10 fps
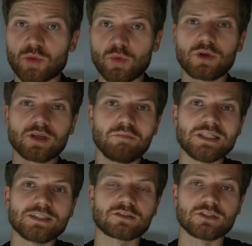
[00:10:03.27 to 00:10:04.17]
promoting
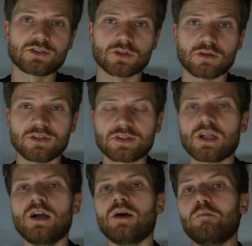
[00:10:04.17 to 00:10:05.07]
military service
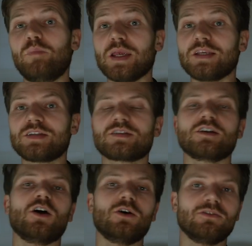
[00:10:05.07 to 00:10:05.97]
based
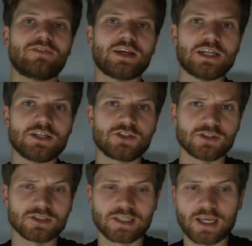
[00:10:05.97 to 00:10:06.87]
on
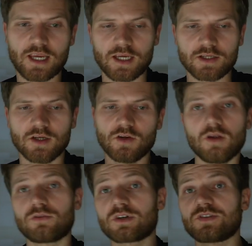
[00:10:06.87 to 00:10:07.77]
financial gain.
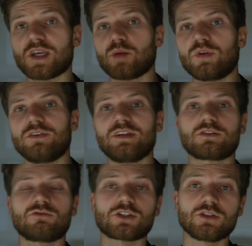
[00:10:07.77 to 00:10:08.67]
For example,
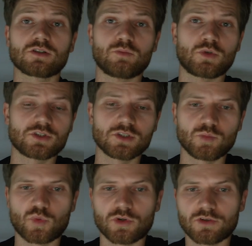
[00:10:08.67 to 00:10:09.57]
this Russian commercial
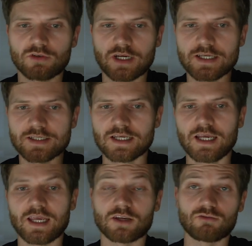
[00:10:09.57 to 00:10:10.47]
portrays
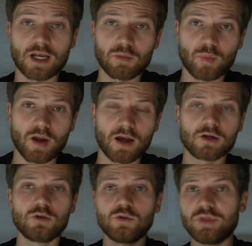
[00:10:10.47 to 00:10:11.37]
a
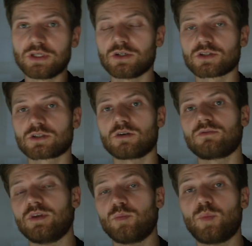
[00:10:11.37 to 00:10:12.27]
grandpa who, because
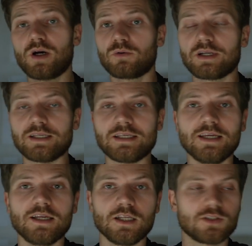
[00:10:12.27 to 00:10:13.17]
of the poverty,
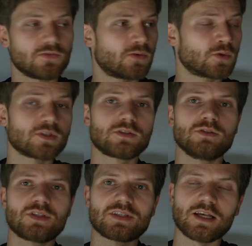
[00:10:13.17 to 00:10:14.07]
is forced
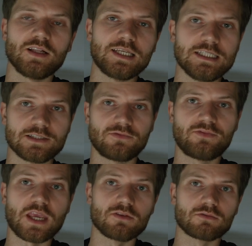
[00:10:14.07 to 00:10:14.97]
to sell his
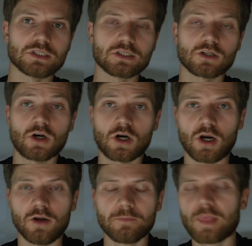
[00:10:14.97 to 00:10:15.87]
favorite
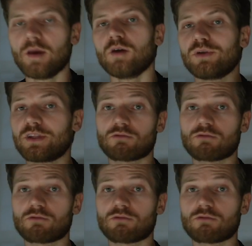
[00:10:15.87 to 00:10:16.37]
car. But the